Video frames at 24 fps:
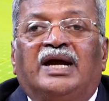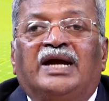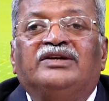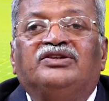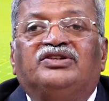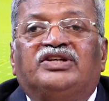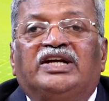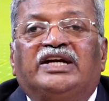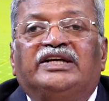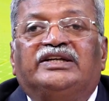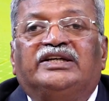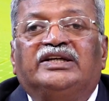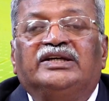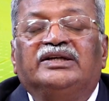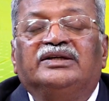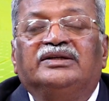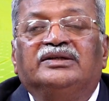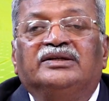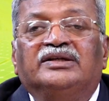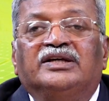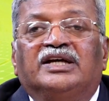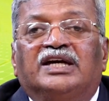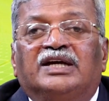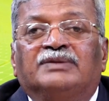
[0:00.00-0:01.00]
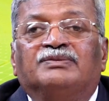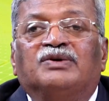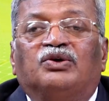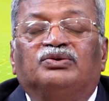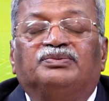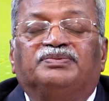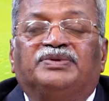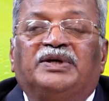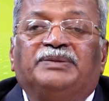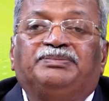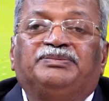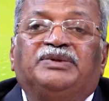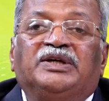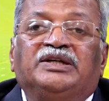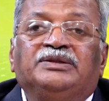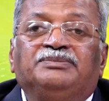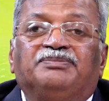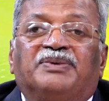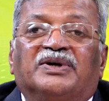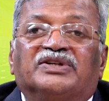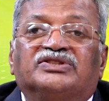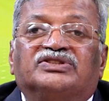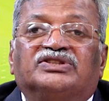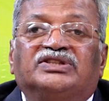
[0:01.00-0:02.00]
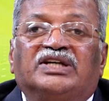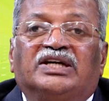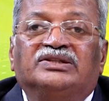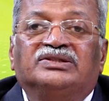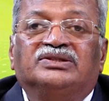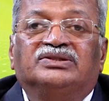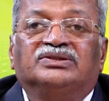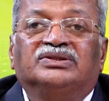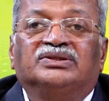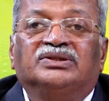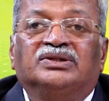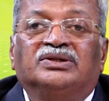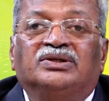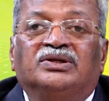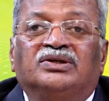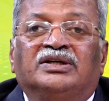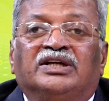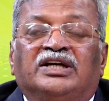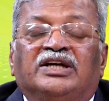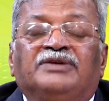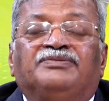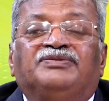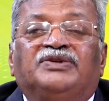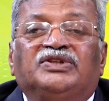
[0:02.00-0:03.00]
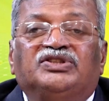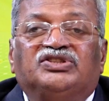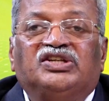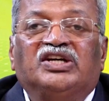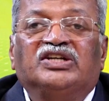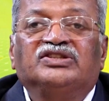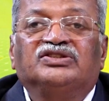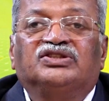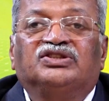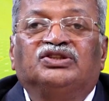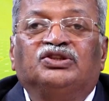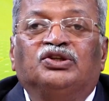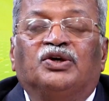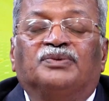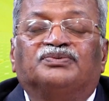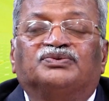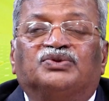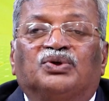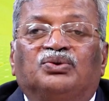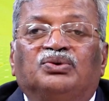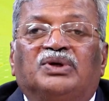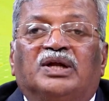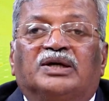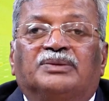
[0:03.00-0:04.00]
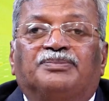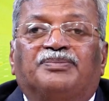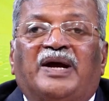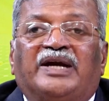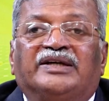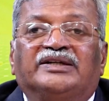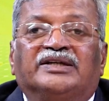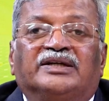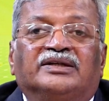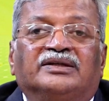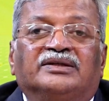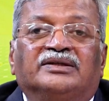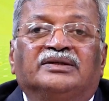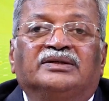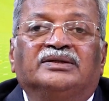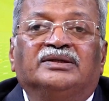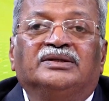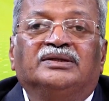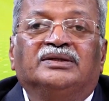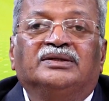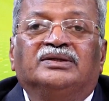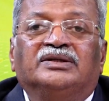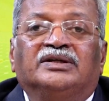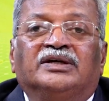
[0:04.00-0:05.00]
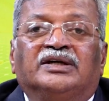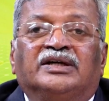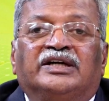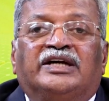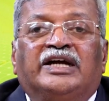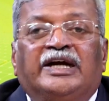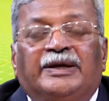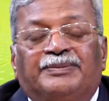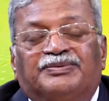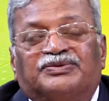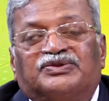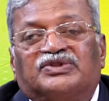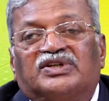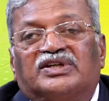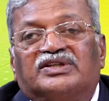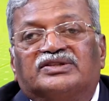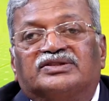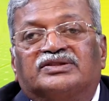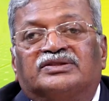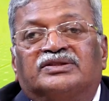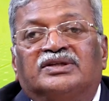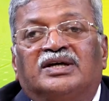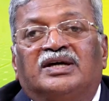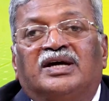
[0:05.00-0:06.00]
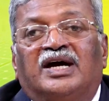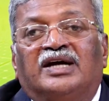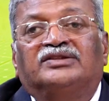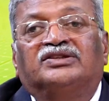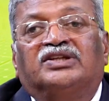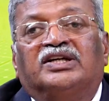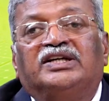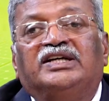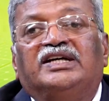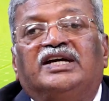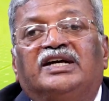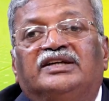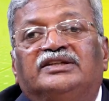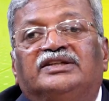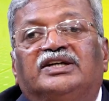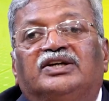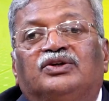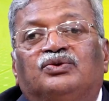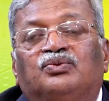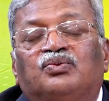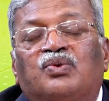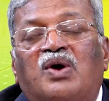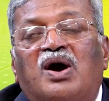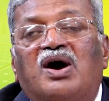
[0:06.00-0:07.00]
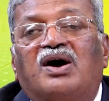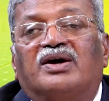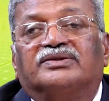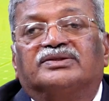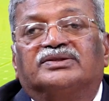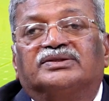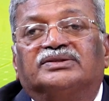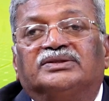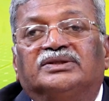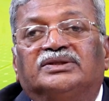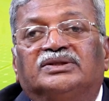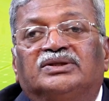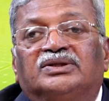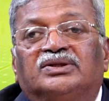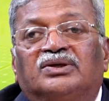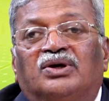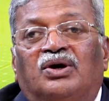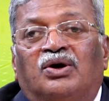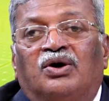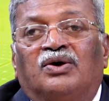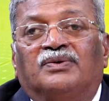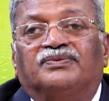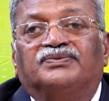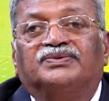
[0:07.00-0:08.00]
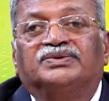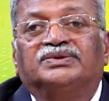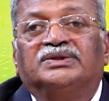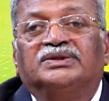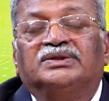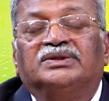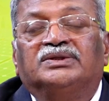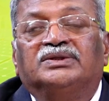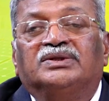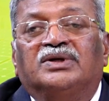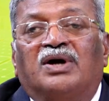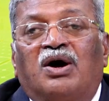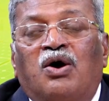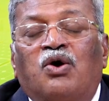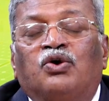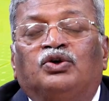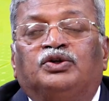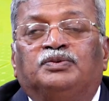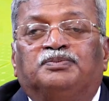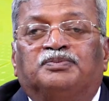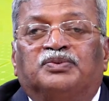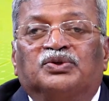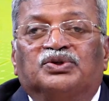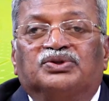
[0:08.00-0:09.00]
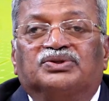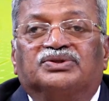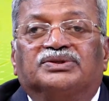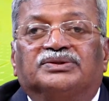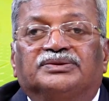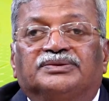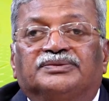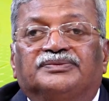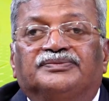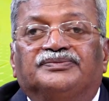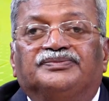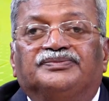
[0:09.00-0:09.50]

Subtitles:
and taking about 15% efficiency of solar panel gives us a 300 watt of output